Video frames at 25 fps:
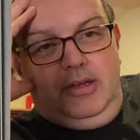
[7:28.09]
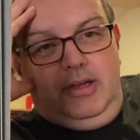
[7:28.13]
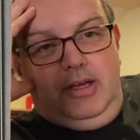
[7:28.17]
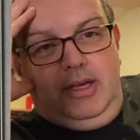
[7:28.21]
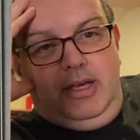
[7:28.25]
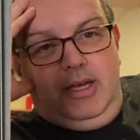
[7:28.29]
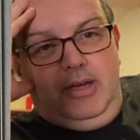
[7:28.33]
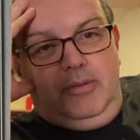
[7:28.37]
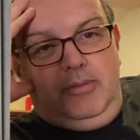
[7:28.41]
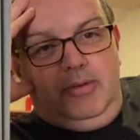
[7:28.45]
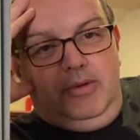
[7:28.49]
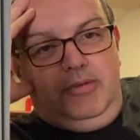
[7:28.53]

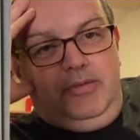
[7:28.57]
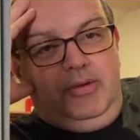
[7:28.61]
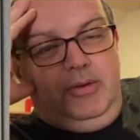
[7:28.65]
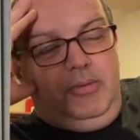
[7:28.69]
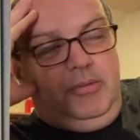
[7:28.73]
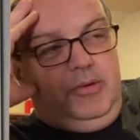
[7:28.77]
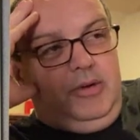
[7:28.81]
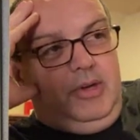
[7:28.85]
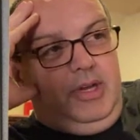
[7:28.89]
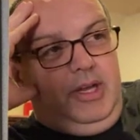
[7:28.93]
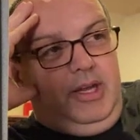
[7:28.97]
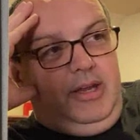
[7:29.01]
If
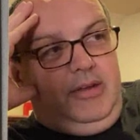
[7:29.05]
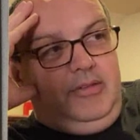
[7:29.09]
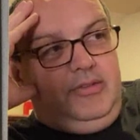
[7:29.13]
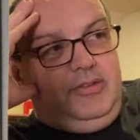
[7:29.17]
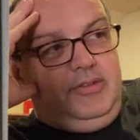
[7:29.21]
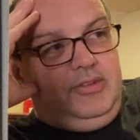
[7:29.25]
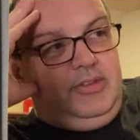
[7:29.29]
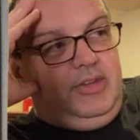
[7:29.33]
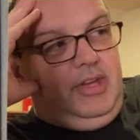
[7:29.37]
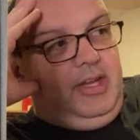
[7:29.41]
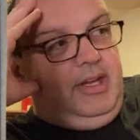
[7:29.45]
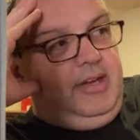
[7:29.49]
you want to have,
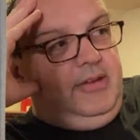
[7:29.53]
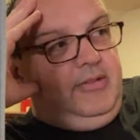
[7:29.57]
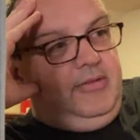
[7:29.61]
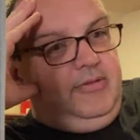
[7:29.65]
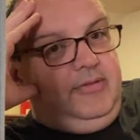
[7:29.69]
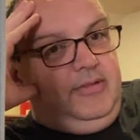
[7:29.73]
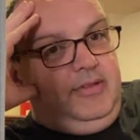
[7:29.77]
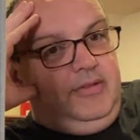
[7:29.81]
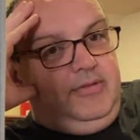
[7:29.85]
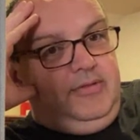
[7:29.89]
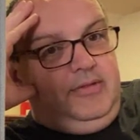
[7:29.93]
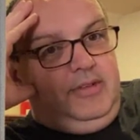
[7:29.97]
say,
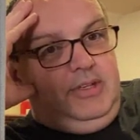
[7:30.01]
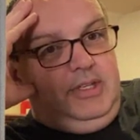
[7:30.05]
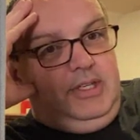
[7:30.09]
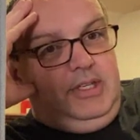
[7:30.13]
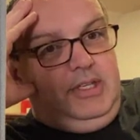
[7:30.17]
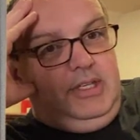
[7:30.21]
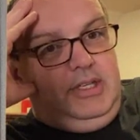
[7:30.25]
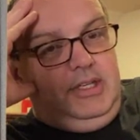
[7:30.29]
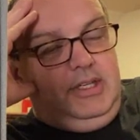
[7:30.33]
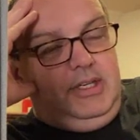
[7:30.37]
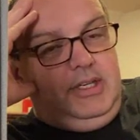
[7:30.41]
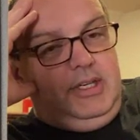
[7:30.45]

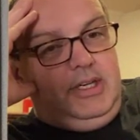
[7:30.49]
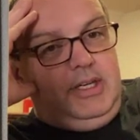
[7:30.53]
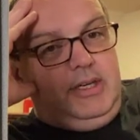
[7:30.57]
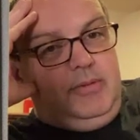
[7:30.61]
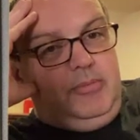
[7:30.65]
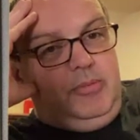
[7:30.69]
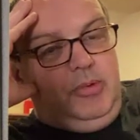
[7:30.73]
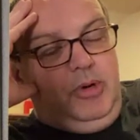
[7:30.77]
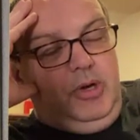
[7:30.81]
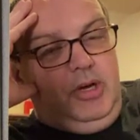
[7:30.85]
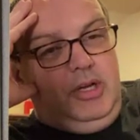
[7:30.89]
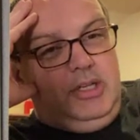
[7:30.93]
50
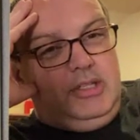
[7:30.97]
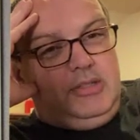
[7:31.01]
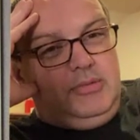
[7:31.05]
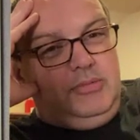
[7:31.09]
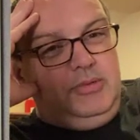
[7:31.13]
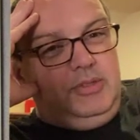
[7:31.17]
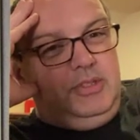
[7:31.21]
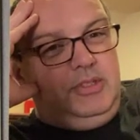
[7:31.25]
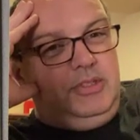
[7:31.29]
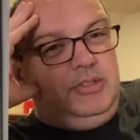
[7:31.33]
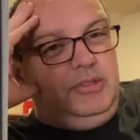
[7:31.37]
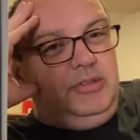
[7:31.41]
gigabytes,
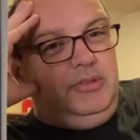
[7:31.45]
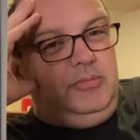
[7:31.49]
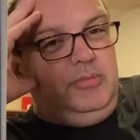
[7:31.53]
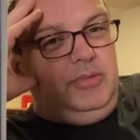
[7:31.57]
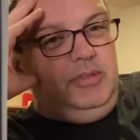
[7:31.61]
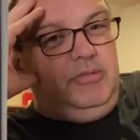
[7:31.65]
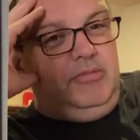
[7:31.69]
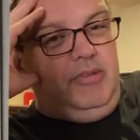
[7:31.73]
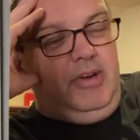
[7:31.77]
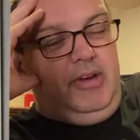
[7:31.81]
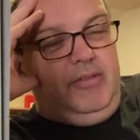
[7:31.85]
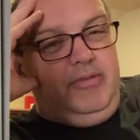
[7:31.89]
which should
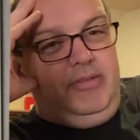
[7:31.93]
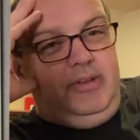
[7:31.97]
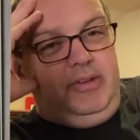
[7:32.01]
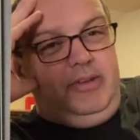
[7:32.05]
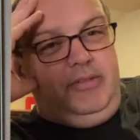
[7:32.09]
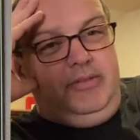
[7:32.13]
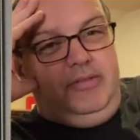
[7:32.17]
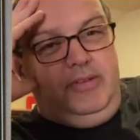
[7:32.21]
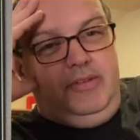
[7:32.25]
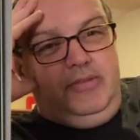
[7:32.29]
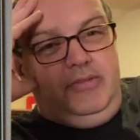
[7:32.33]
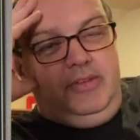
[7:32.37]
be roughly
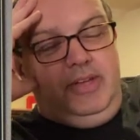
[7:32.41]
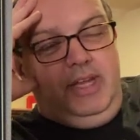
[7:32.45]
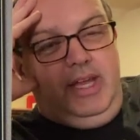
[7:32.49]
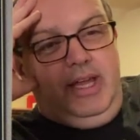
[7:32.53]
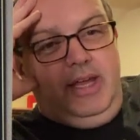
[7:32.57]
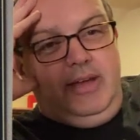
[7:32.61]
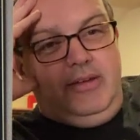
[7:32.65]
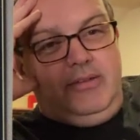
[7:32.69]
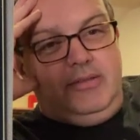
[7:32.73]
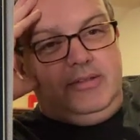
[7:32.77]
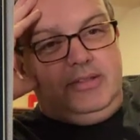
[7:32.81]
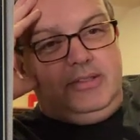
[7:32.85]
50
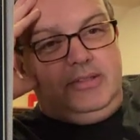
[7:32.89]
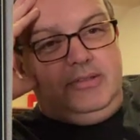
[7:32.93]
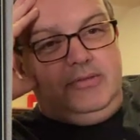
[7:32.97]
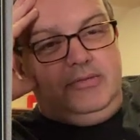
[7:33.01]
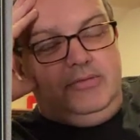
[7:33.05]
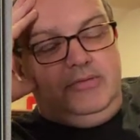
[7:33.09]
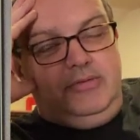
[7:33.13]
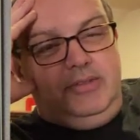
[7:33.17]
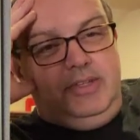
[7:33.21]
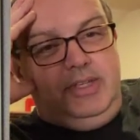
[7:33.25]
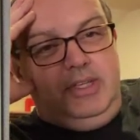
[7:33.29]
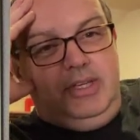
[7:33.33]
hours of
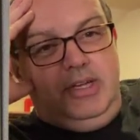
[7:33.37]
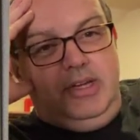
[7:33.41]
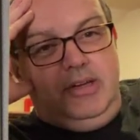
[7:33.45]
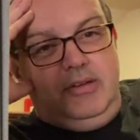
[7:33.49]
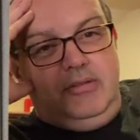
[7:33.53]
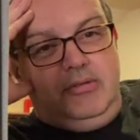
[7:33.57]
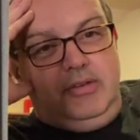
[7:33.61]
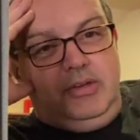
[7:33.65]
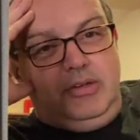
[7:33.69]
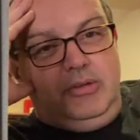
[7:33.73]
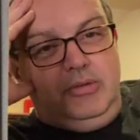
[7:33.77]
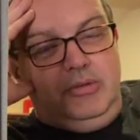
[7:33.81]
video
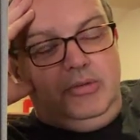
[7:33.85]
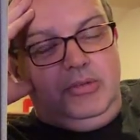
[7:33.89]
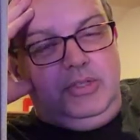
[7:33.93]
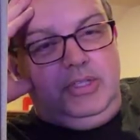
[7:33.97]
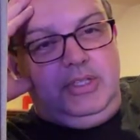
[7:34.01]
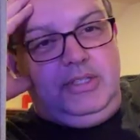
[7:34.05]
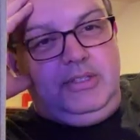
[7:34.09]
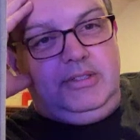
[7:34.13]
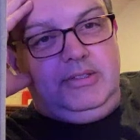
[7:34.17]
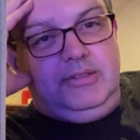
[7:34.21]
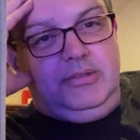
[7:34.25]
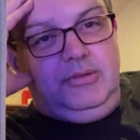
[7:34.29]

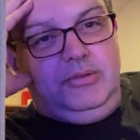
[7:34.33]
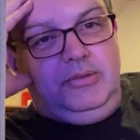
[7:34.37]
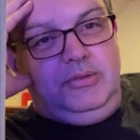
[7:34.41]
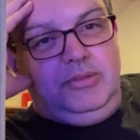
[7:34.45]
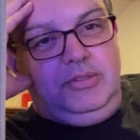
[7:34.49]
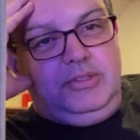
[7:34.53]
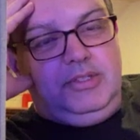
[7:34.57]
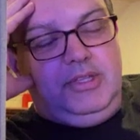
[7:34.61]
recording stored.